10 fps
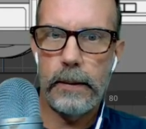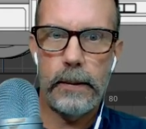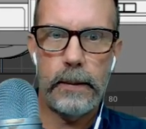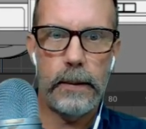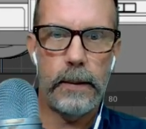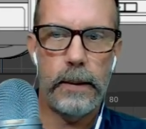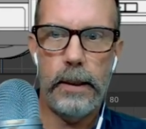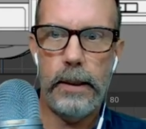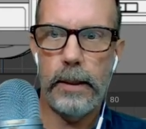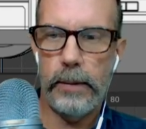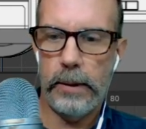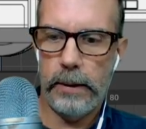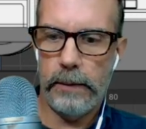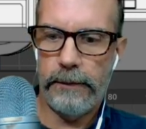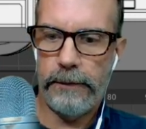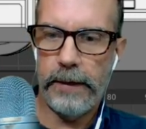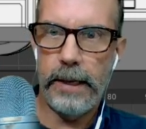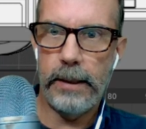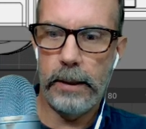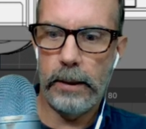All right, I'm going to
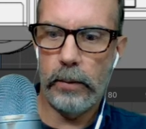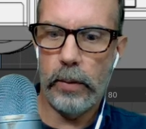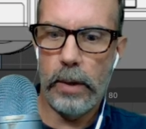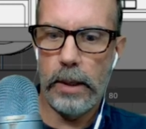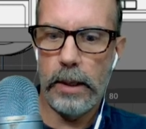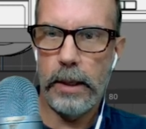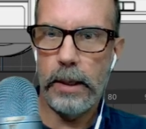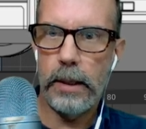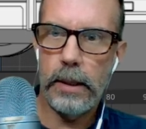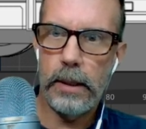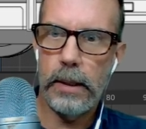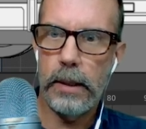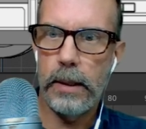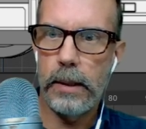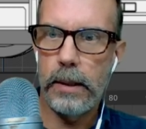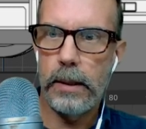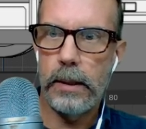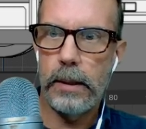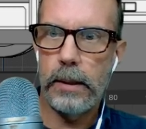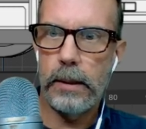flatten it in the Y
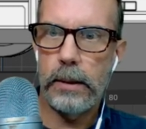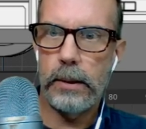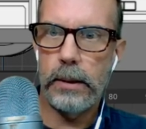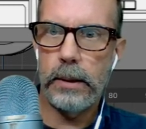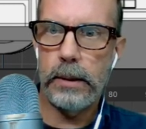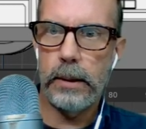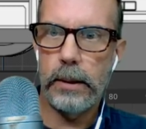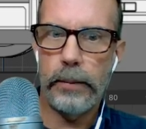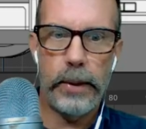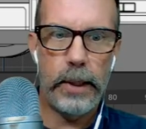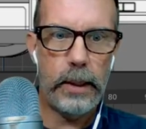just a little bit.